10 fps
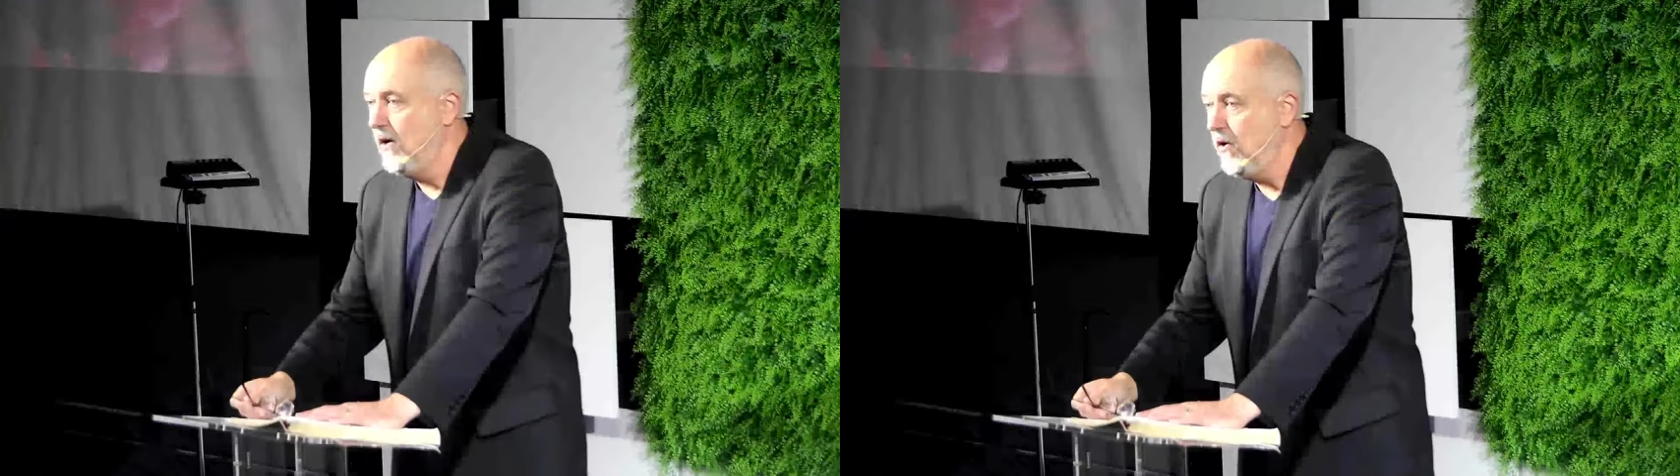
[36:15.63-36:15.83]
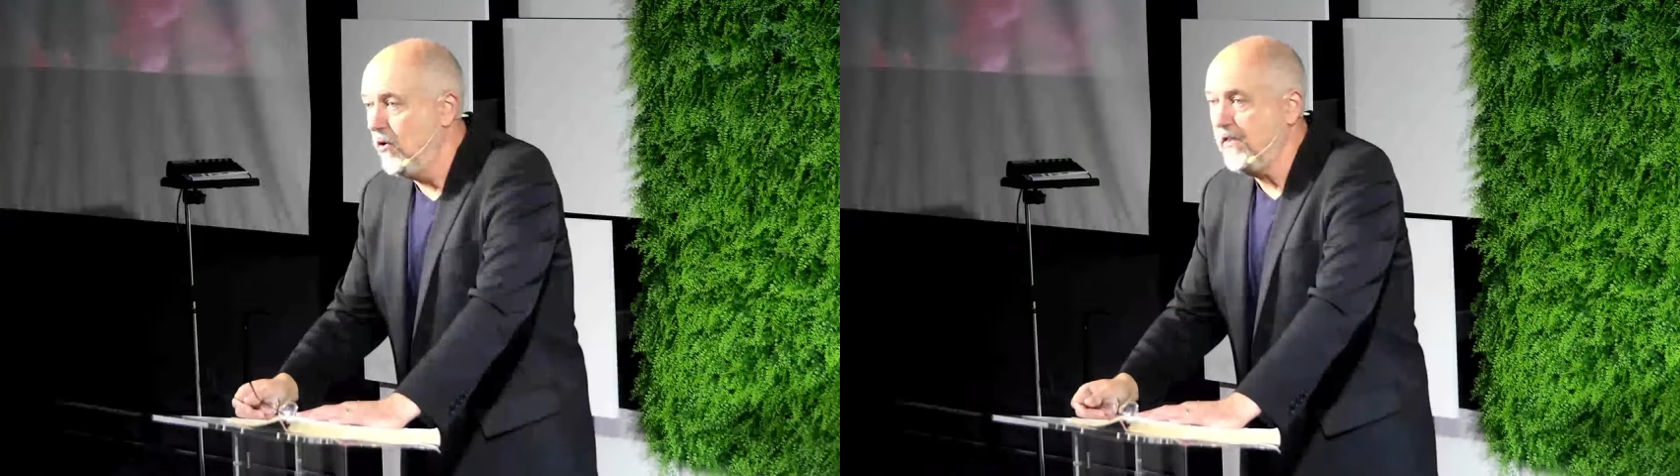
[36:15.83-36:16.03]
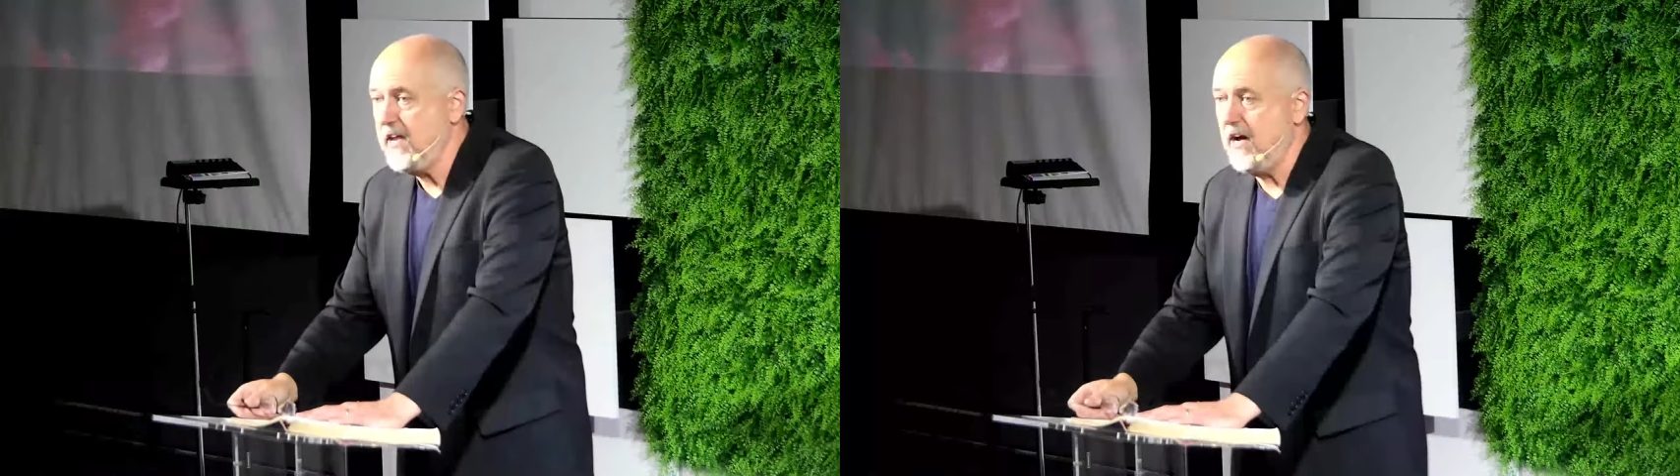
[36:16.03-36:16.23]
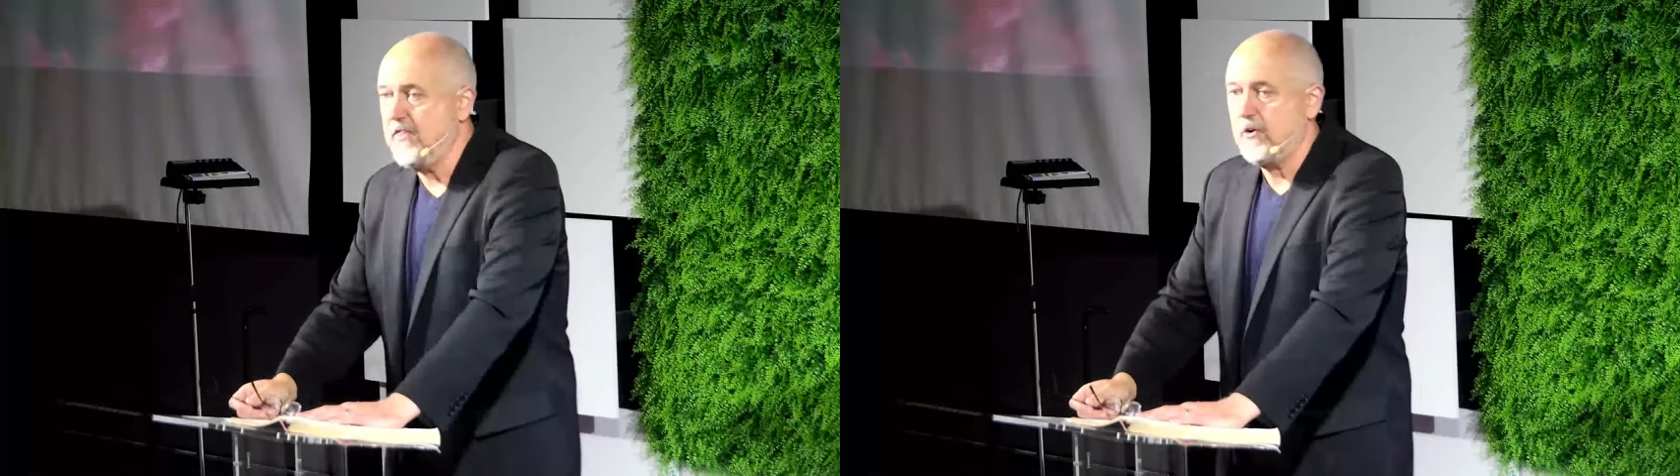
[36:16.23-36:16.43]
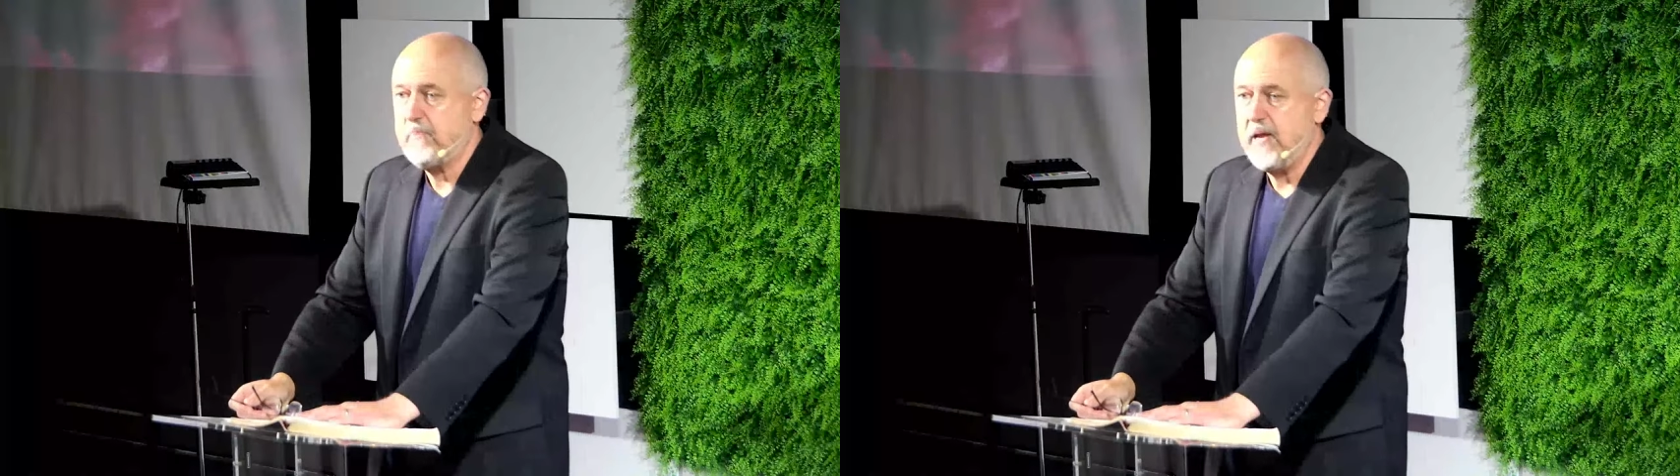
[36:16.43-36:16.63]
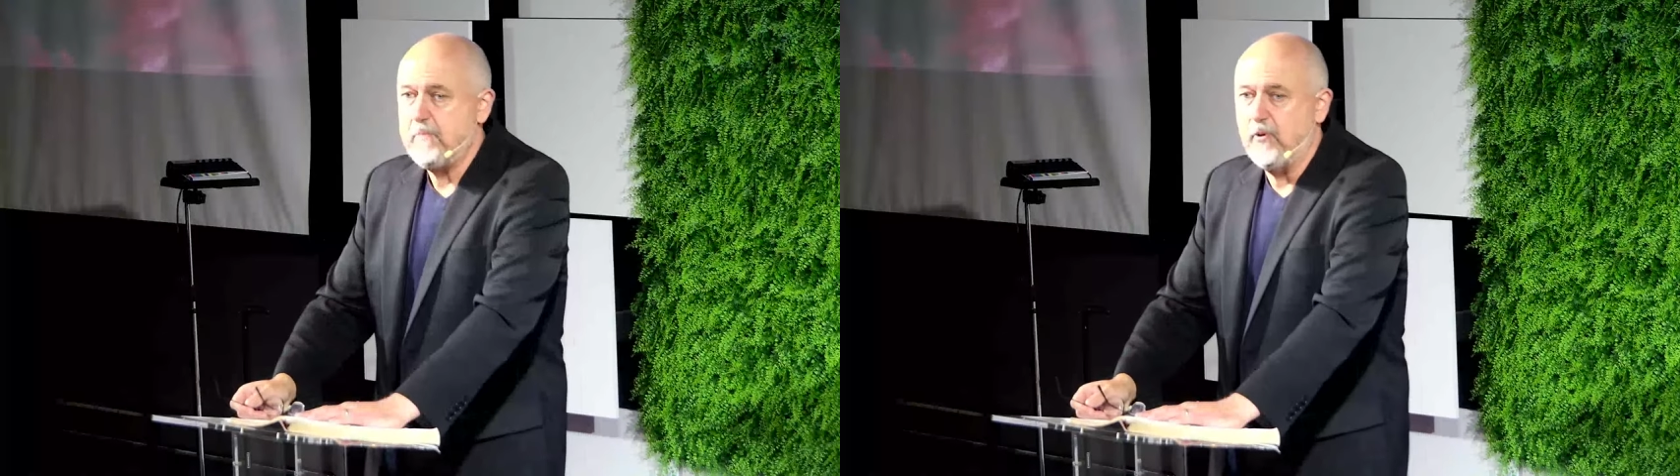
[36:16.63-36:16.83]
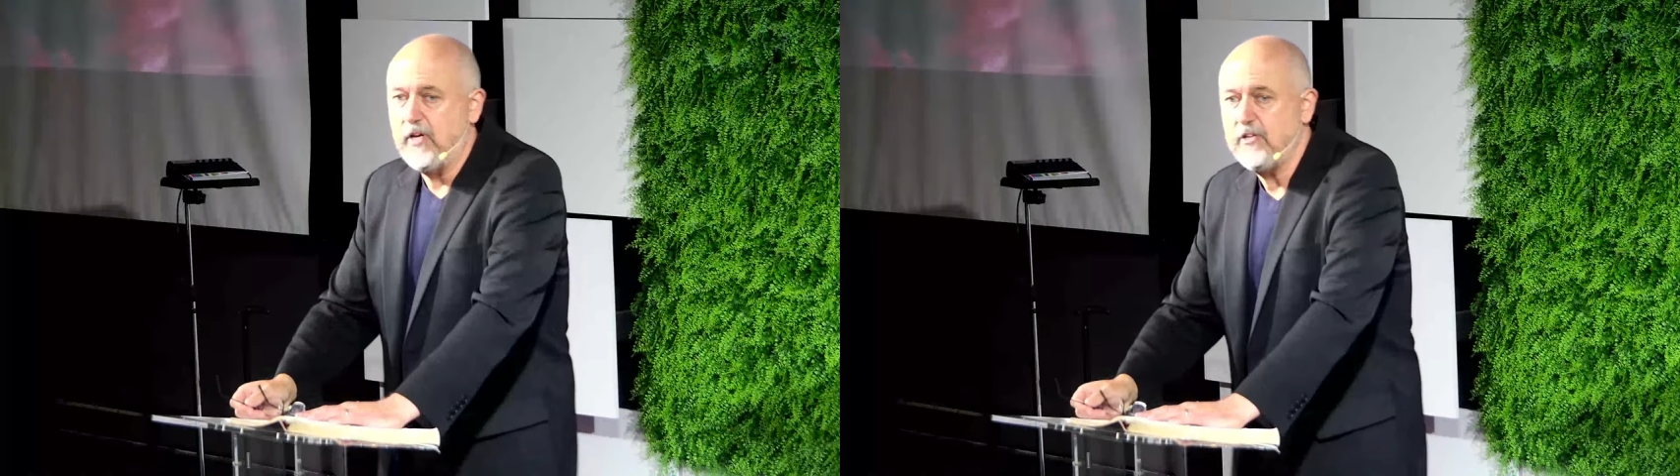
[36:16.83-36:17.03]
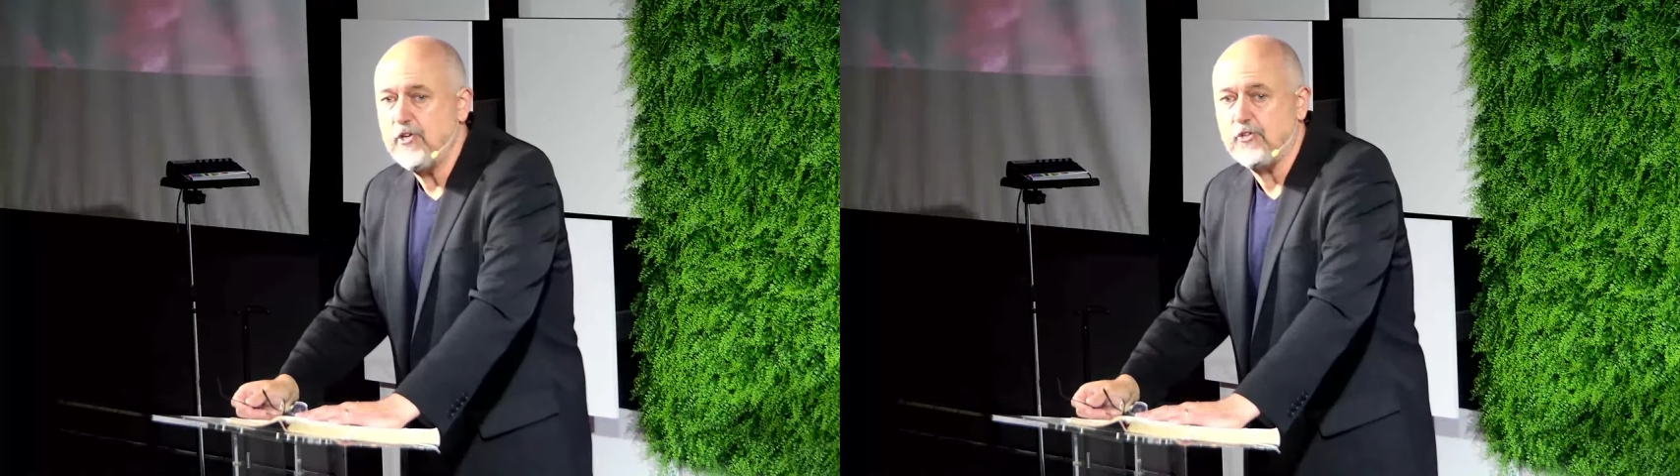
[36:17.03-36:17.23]
or the other people
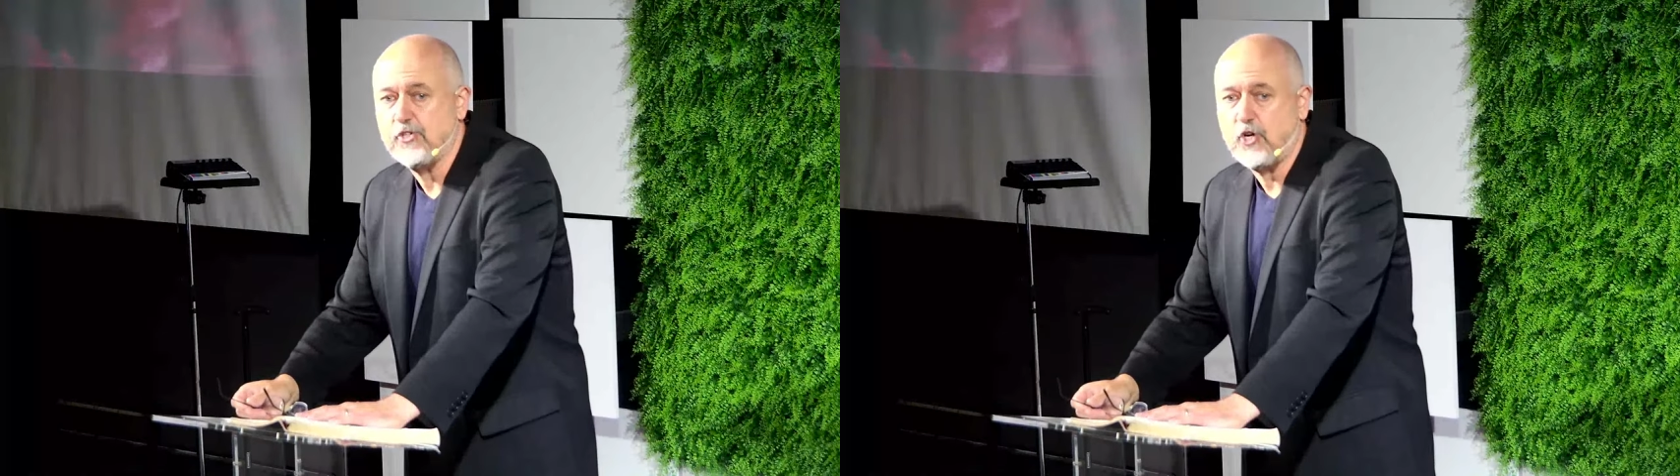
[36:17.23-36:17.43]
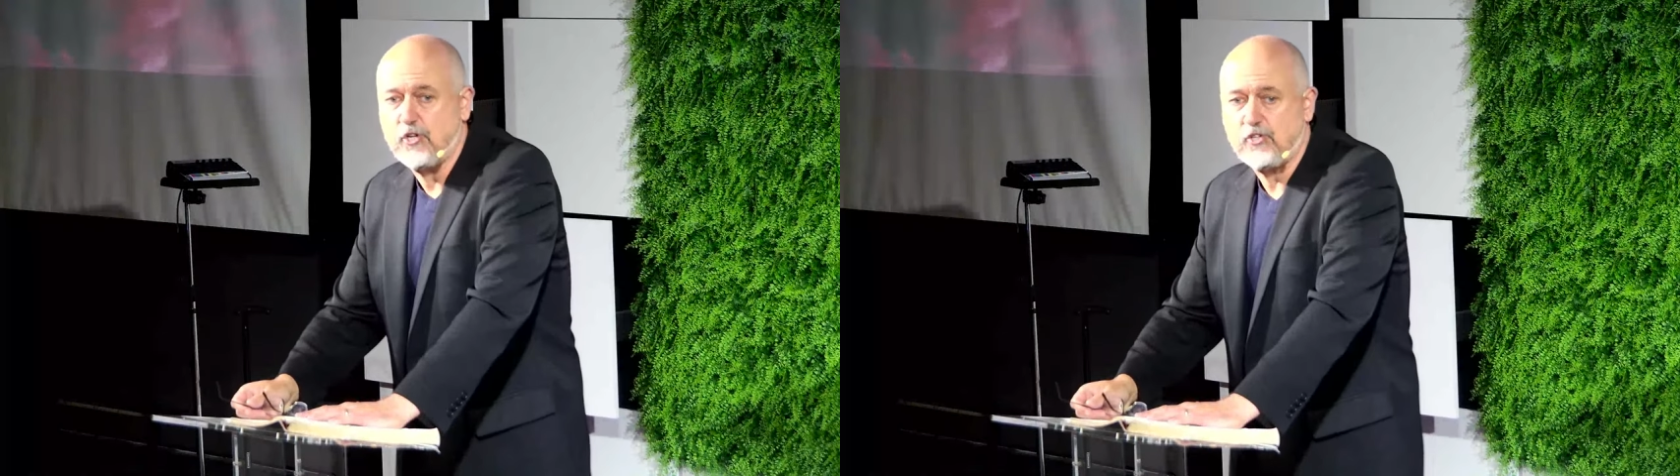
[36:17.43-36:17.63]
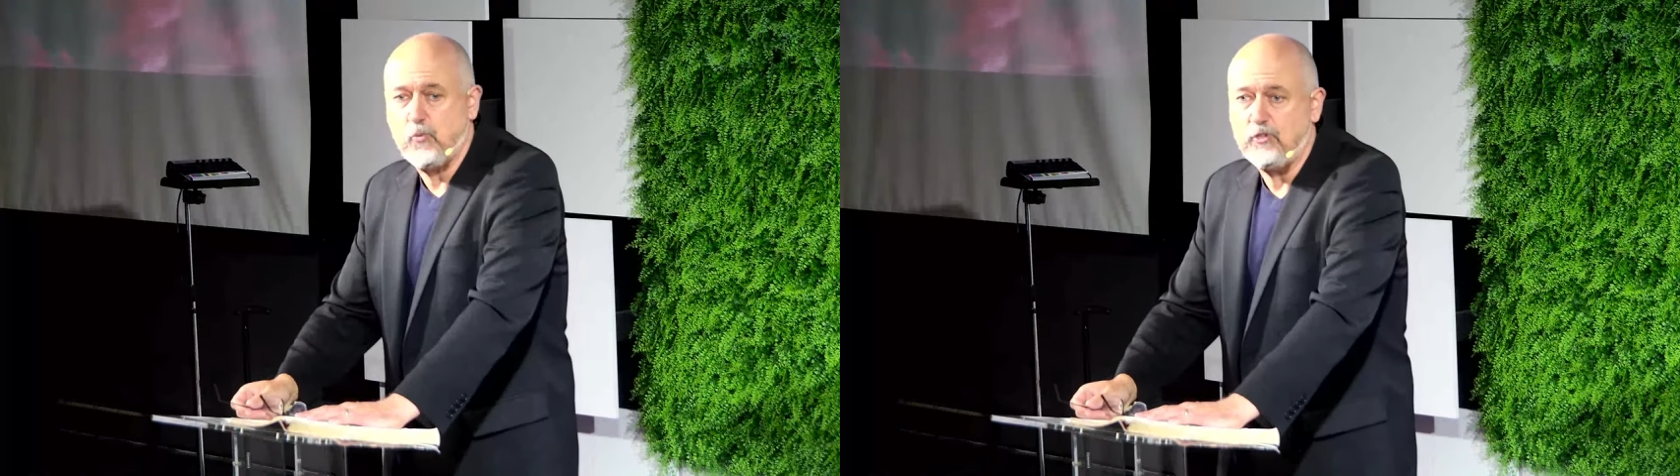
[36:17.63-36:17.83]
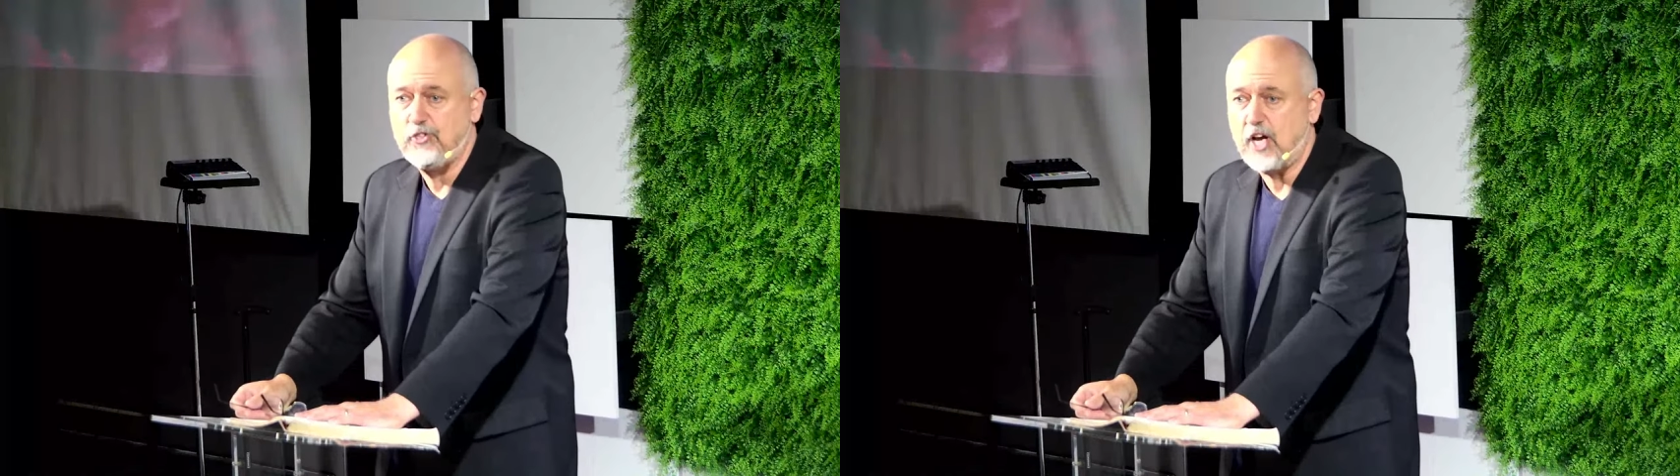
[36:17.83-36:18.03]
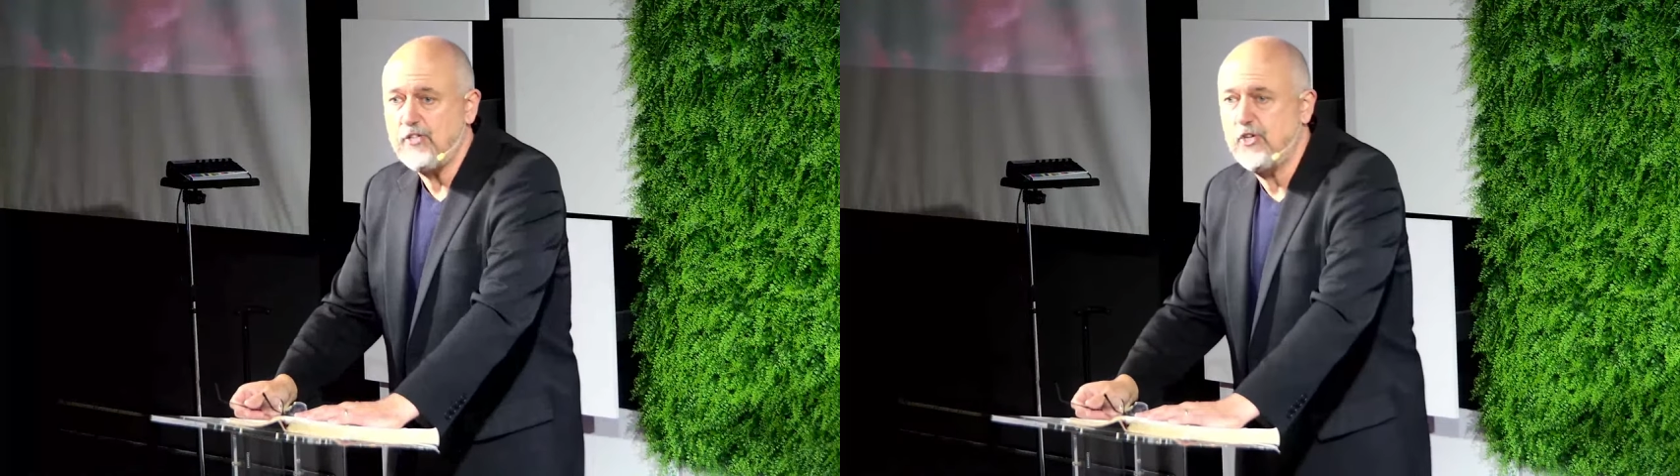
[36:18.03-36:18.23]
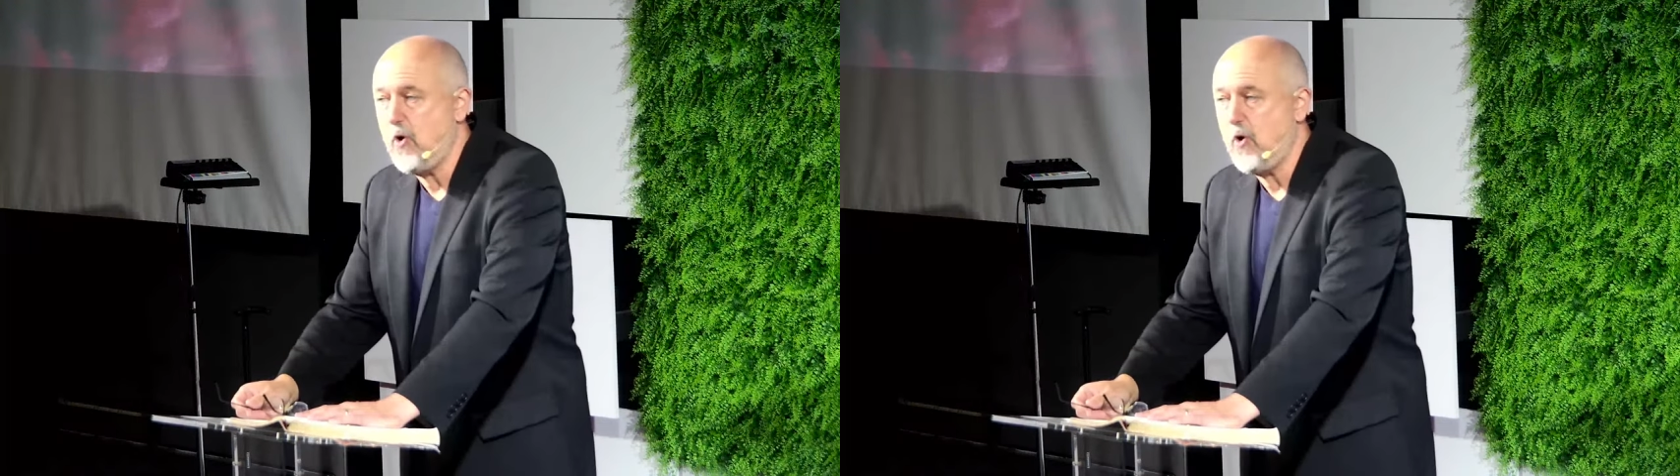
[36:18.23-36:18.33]
in your church will judge you